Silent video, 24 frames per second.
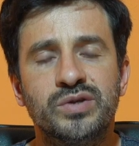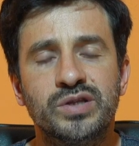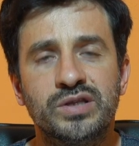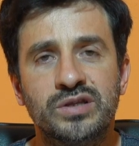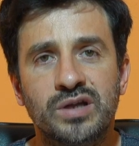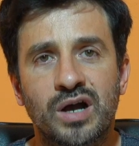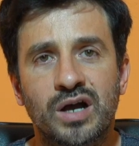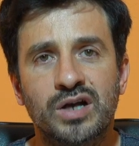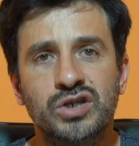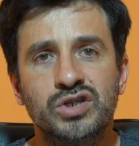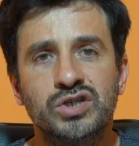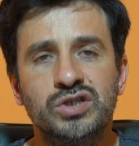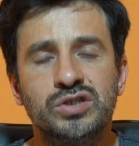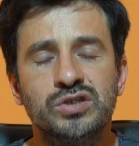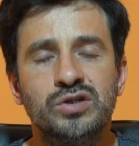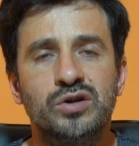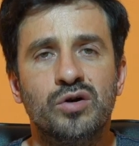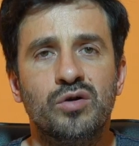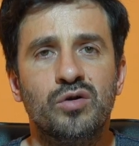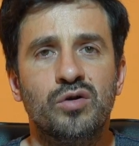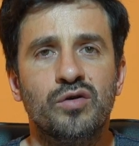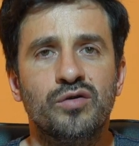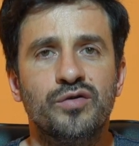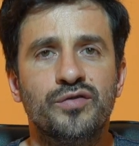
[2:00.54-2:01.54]

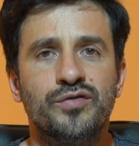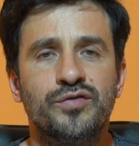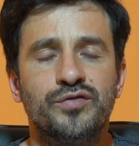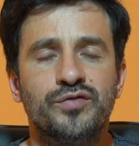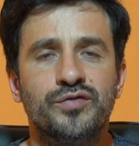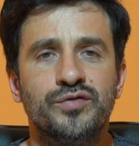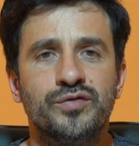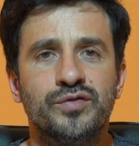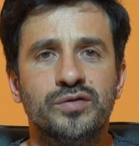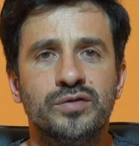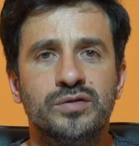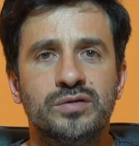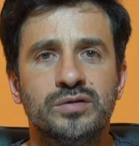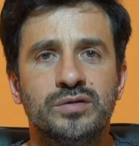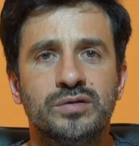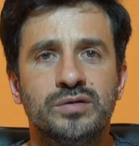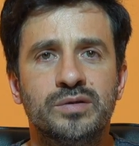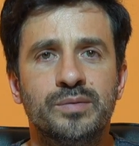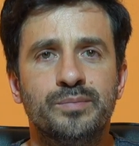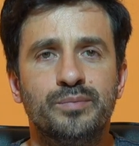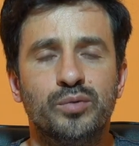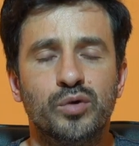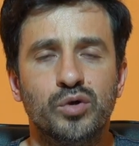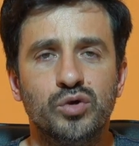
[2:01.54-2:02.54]
reduction of
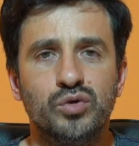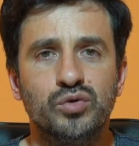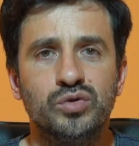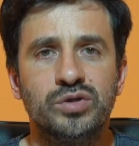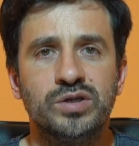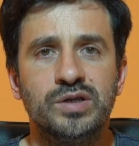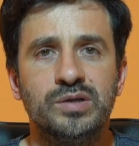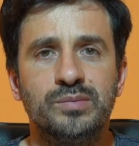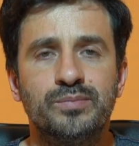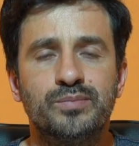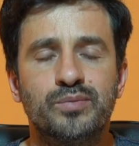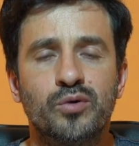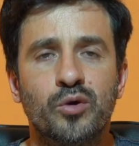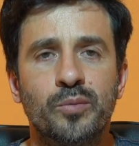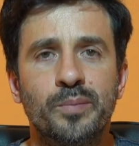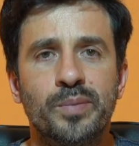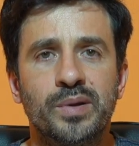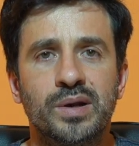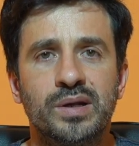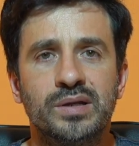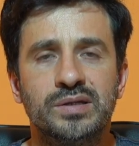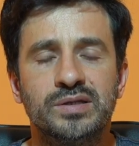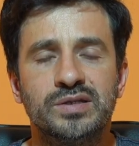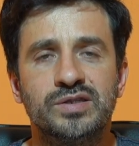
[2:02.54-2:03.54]
polluting
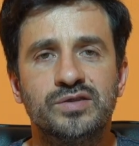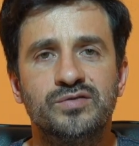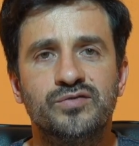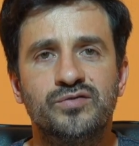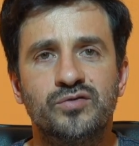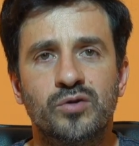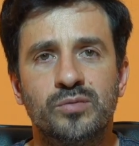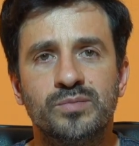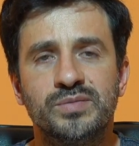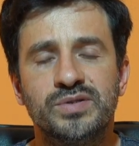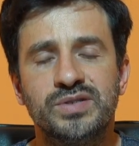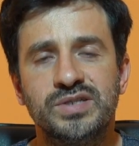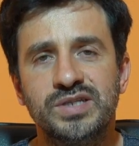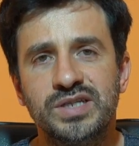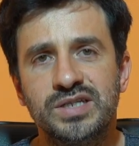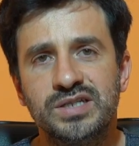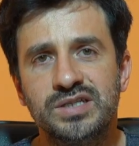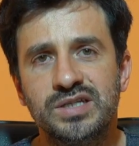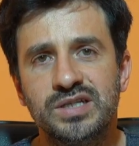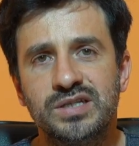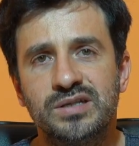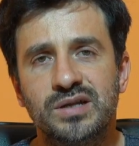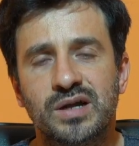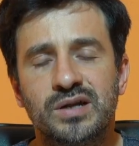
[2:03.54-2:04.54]
propellants from
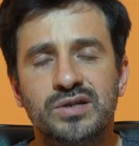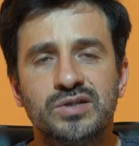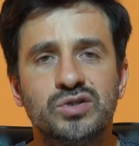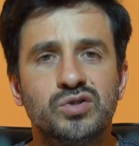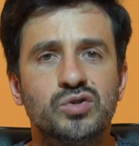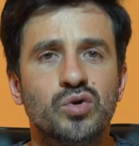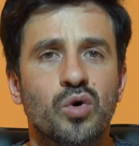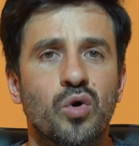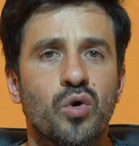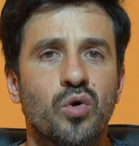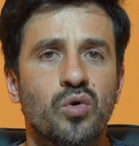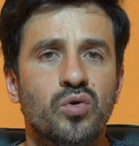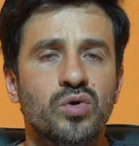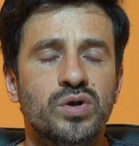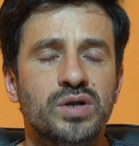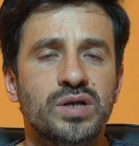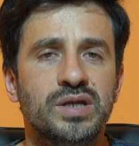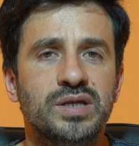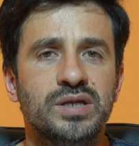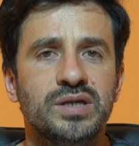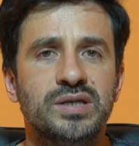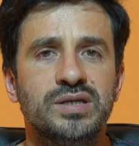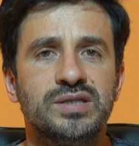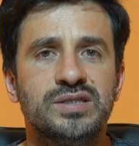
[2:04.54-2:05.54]
60 tons to
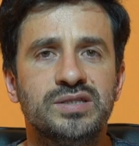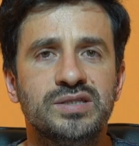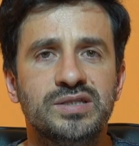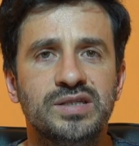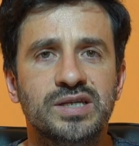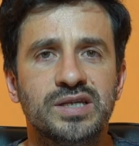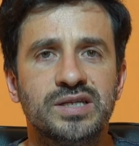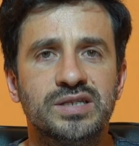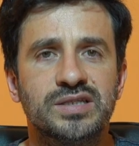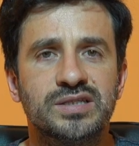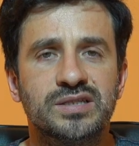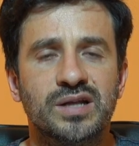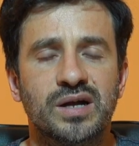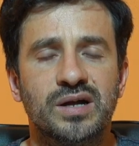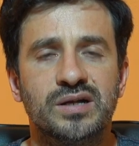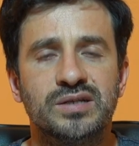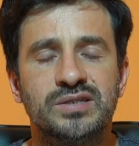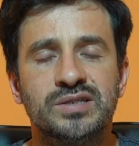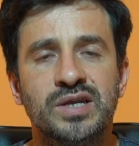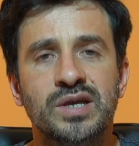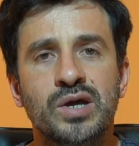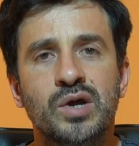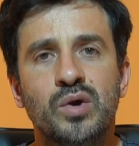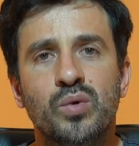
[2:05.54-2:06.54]
only 6
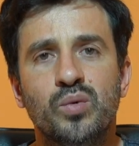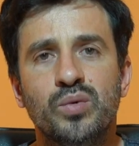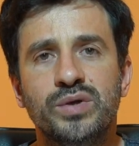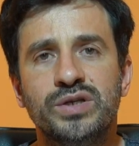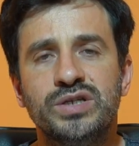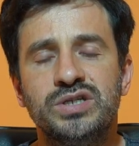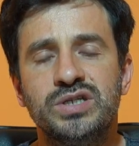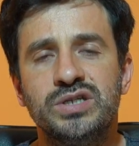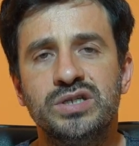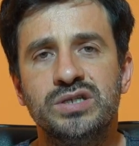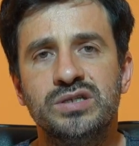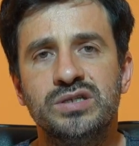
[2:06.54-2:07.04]
tons, which